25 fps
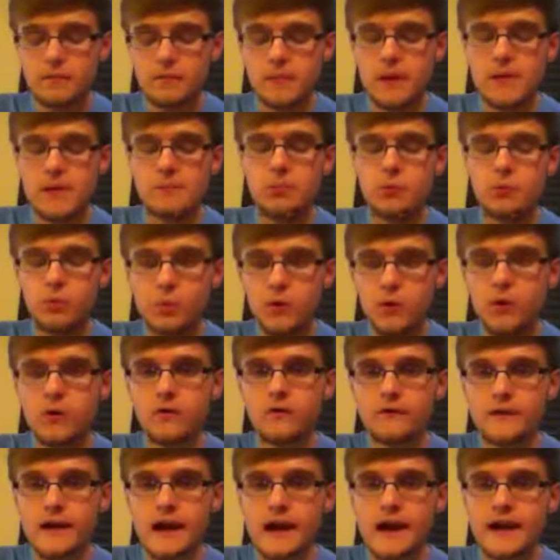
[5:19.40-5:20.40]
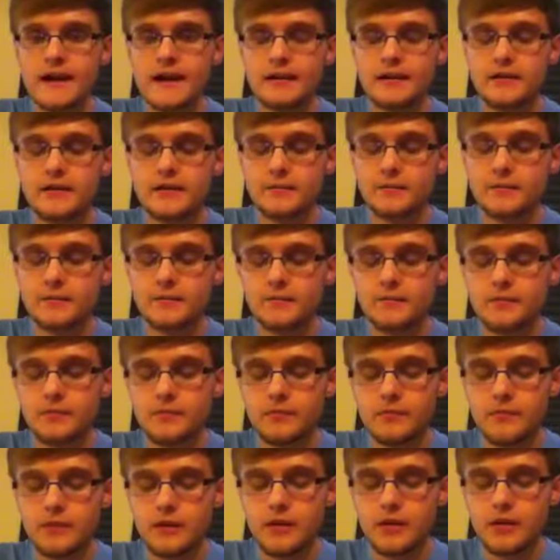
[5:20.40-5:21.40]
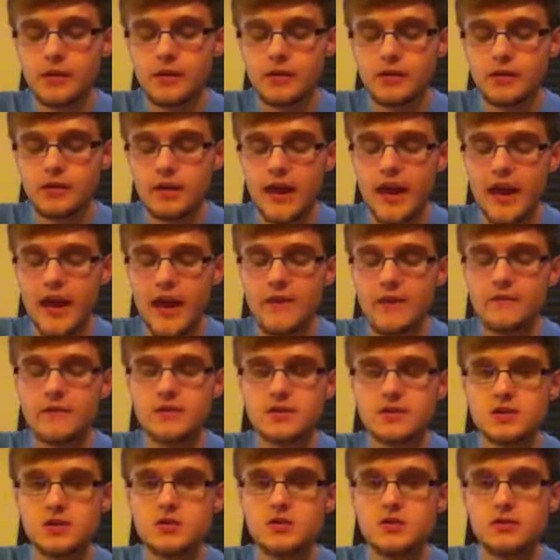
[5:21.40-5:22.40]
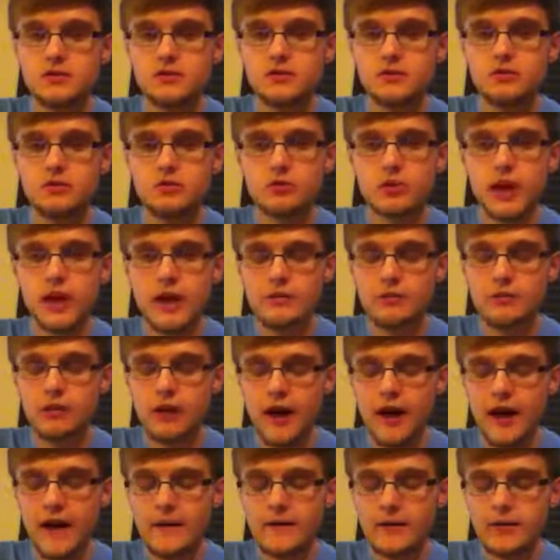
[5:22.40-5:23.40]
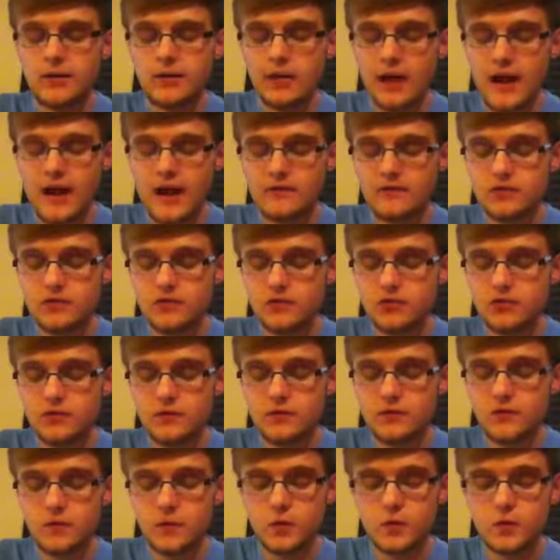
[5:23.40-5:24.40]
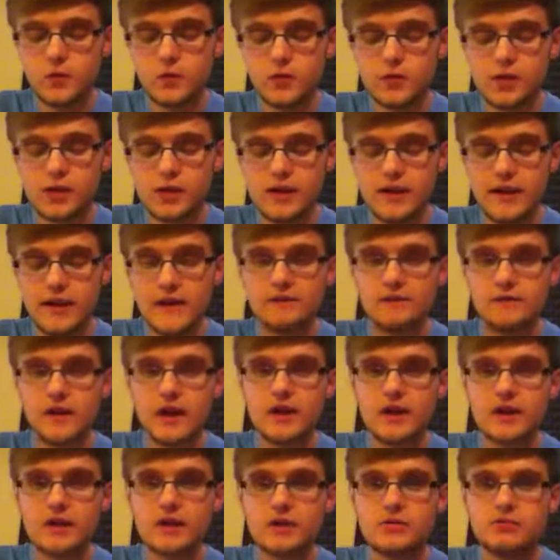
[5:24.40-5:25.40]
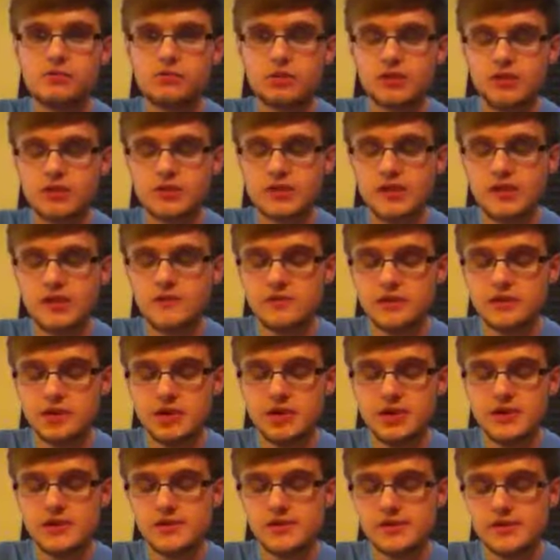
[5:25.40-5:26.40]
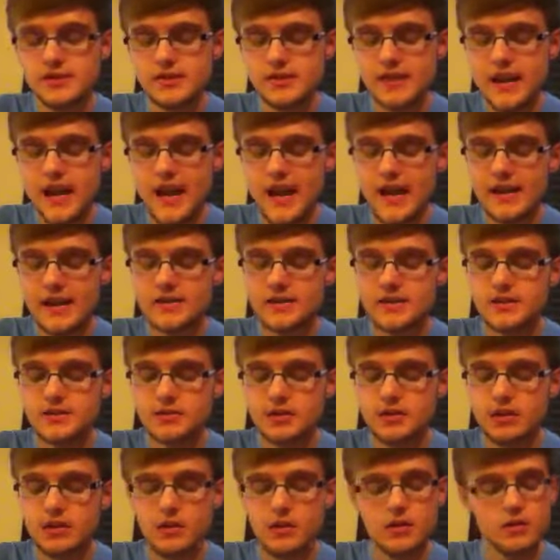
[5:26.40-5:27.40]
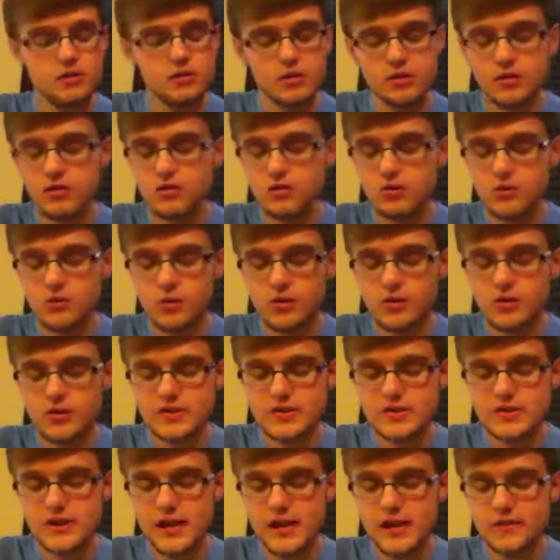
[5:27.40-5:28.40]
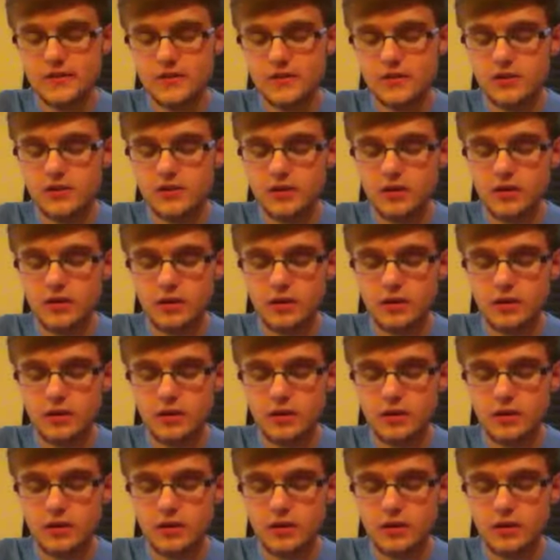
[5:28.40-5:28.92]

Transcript: people will find to have it to the full. They will have their life to the full if they receive Jesus as their Lord and Savior.